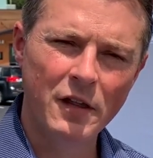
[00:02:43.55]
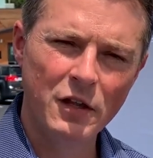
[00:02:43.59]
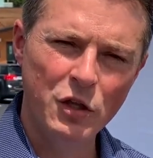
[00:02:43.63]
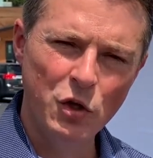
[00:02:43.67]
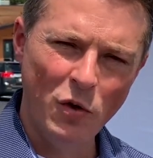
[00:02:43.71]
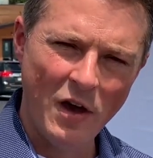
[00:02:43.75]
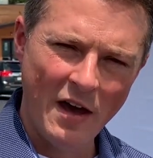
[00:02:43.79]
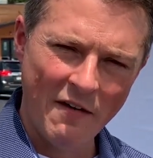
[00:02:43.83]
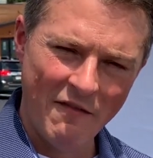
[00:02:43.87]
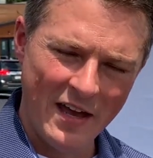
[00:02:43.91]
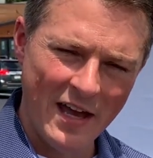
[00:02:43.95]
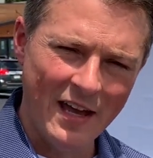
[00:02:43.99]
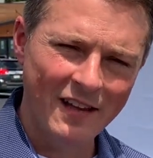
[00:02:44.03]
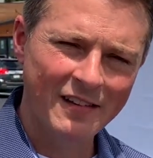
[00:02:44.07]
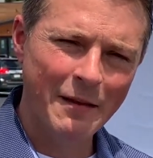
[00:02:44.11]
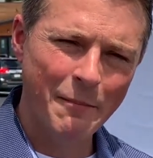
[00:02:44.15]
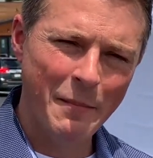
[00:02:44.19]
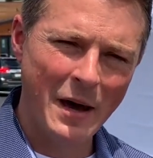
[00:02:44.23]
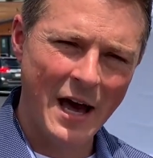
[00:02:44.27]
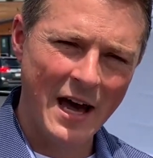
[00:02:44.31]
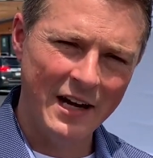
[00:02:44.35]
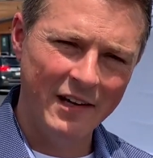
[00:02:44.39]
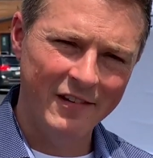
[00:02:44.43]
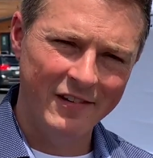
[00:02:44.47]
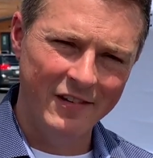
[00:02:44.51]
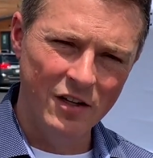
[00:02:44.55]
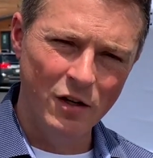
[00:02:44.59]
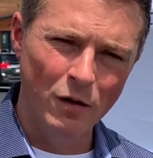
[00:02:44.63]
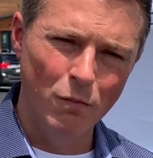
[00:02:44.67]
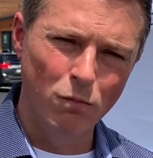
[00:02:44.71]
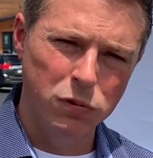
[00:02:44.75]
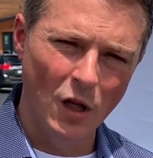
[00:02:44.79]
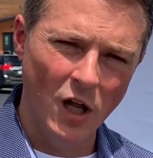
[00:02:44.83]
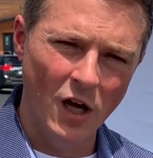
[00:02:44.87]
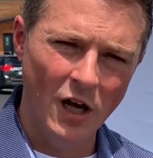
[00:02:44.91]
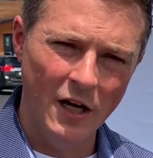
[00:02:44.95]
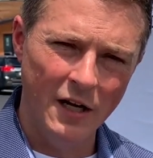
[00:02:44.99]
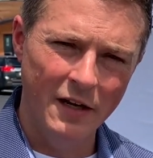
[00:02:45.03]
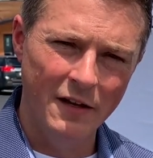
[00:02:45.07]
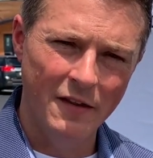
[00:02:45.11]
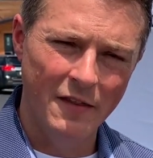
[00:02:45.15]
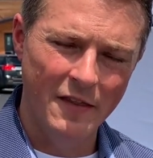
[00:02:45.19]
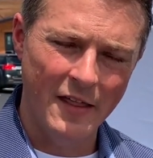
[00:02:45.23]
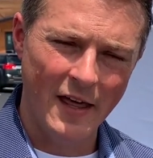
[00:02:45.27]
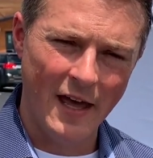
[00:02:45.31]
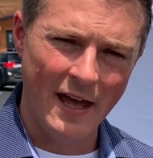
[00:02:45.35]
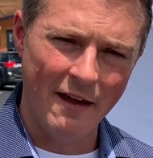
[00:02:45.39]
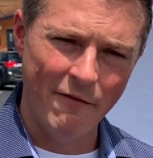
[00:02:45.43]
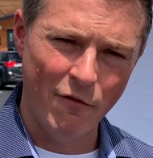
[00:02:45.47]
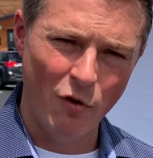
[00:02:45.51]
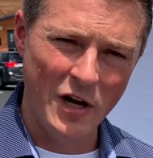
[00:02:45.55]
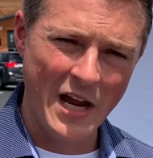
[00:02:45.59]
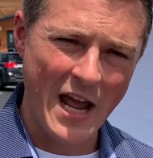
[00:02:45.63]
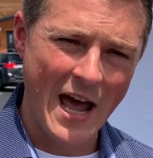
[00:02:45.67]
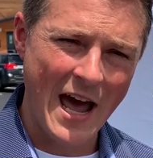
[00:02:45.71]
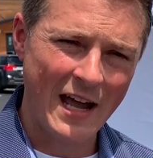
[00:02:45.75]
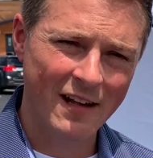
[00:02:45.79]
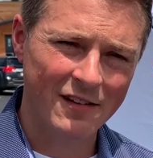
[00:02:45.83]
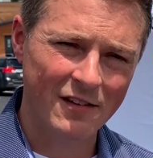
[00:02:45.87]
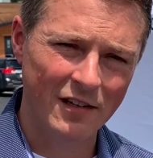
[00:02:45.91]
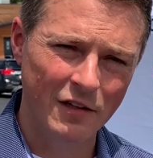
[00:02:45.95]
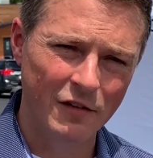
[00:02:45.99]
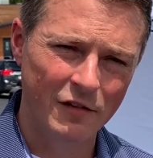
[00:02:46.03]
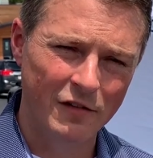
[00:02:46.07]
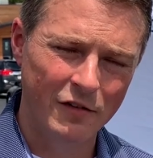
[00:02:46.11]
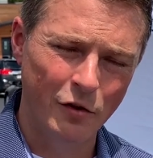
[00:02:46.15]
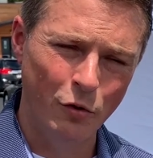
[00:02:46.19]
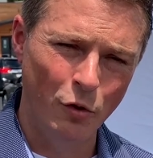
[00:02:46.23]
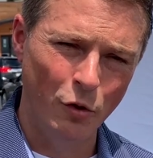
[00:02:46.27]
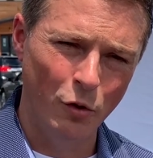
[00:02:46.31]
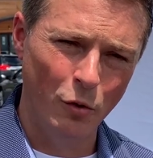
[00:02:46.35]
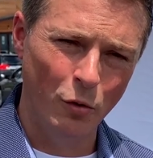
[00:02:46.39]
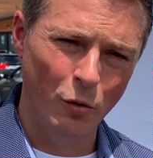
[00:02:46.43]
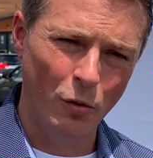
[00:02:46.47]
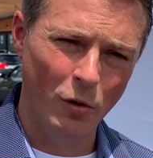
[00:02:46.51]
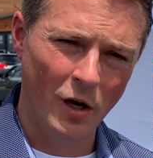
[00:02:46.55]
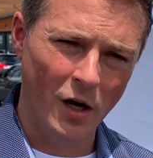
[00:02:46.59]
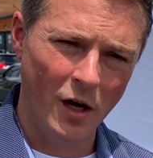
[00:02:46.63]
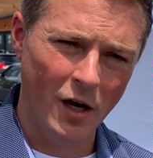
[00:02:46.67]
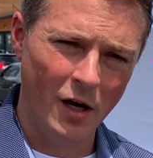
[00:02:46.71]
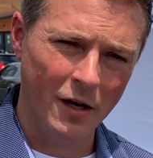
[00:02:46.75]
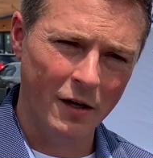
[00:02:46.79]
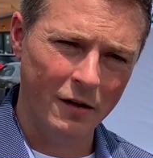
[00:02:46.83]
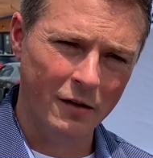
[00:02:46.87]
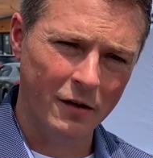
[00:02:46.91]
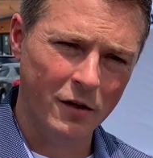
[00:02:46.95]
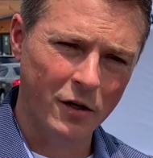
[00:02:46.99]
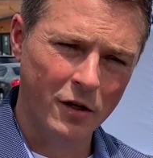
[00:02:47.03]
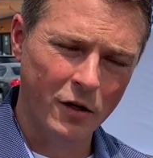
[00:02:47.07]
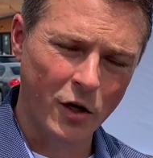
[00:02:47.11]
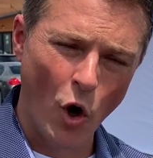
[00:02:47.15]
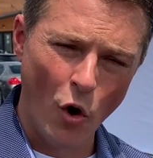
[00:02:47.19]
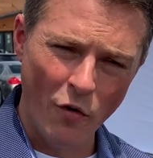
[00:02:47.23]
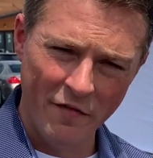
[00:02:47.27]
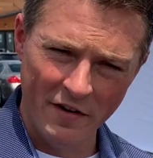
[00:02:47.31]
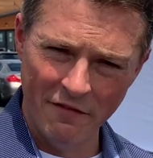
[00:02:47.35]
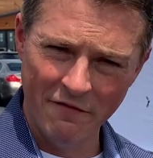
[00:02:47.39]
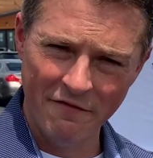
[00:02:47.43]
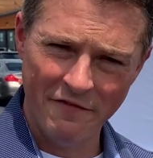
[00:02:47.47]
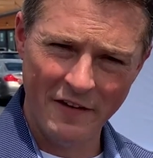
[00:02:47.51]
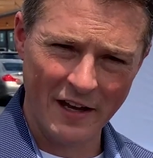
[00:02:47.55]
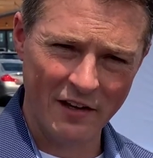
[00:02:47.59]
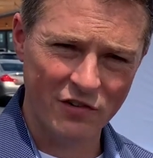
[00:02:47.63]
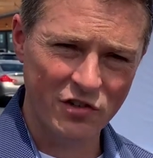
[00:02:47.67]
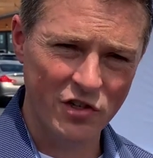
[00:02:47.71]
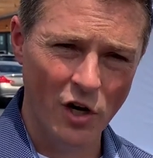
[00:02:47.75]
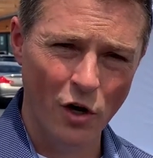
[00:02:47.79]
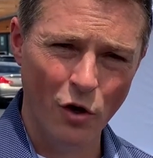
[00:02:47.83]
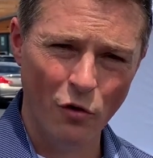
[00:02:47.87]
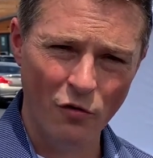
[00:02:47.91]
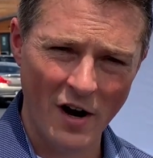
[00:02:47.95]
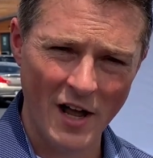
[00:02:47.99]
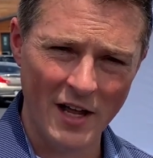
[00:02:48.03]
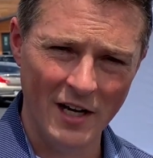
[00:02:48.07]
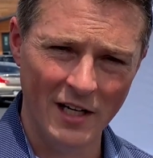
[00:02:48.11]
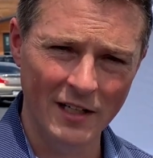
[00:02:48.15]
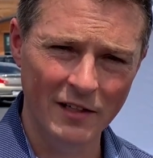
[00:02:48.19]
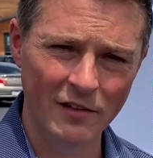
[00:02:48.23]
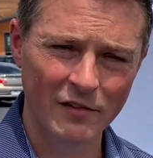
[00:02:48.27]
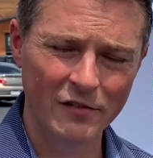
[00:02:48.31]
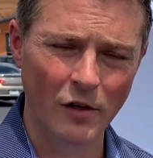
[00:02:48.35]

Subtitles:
you have antibodies in your blood that have reacted to COVID infection already.